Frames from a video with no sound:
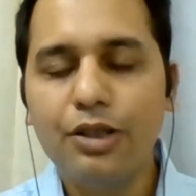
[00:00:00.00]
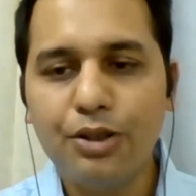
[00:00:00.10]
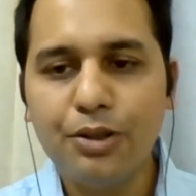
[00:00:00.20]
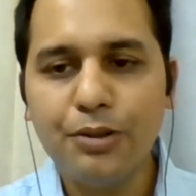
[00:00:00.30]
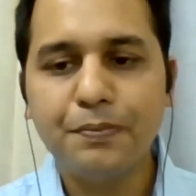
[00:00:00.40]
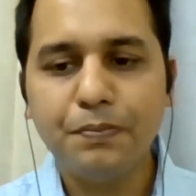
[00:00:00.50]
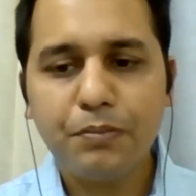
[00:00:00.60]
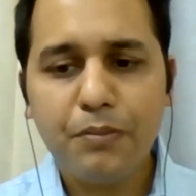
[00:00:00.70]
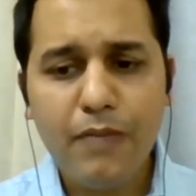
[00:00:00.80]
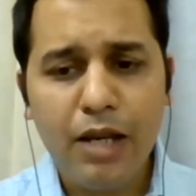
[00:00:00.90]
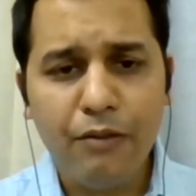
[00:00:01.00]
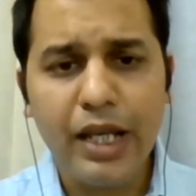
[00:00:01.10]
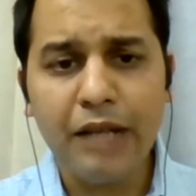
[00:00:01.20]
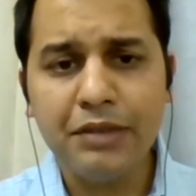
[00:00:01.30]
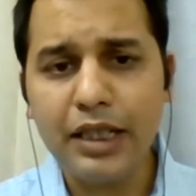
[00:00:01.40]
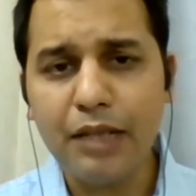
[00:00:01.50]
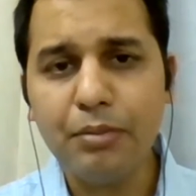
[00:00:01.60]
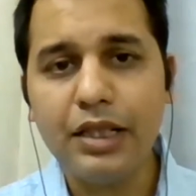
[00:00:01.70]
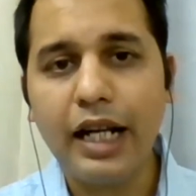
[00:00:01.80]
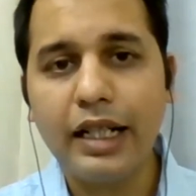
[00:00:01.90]
So we have set up
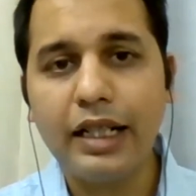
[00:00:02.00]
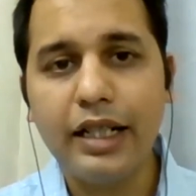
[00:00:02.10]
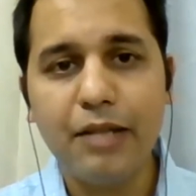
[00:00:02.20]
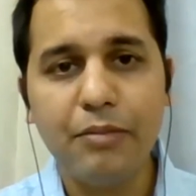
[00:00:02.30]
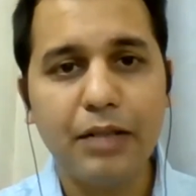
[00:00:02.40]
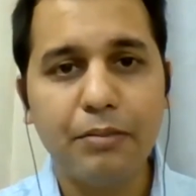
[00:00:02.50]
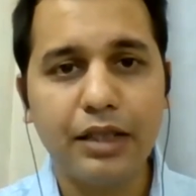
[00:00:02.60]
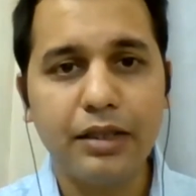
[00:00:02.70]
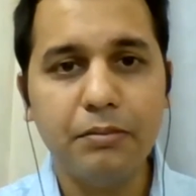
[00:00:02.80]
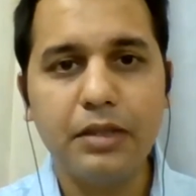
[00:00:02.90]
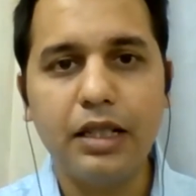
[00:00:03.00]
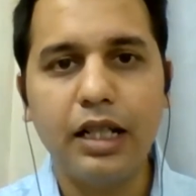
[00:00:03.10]
a tracking team at Pratham,